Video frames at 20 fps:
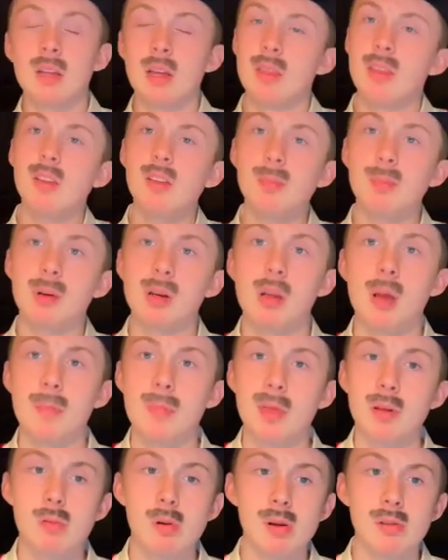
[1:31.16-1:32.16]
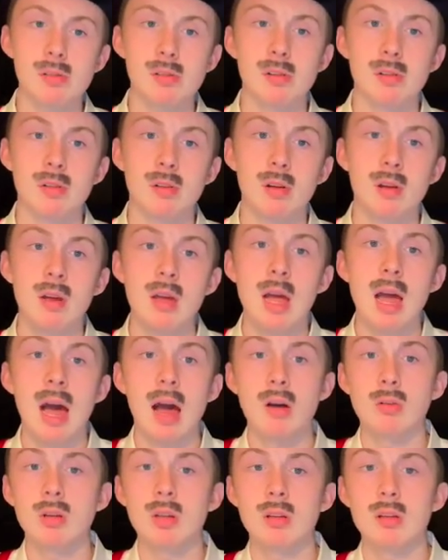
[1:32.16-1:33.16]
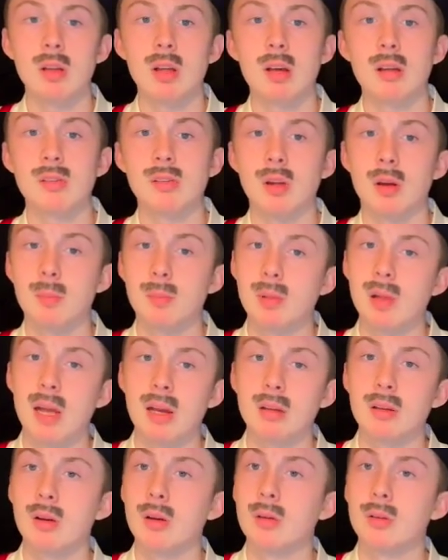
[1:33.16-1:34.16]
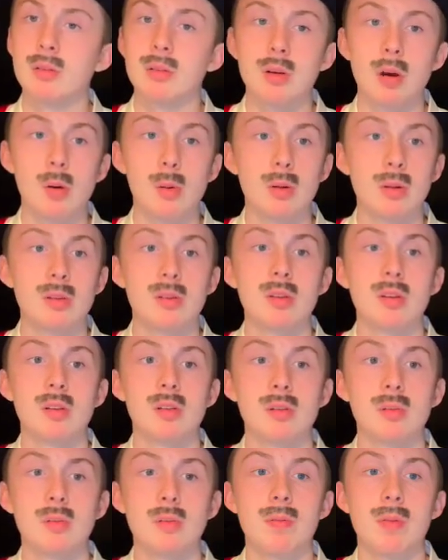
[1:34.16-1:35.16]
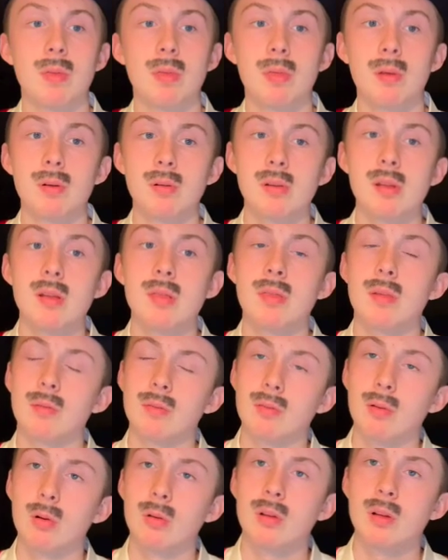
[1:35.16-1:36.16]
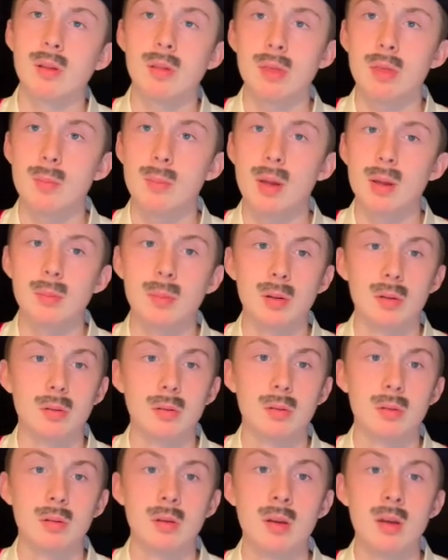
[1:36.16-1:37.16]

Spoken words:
this brought up the question, how can laws like Black Codes coexist with the 13th and 14th Amendments?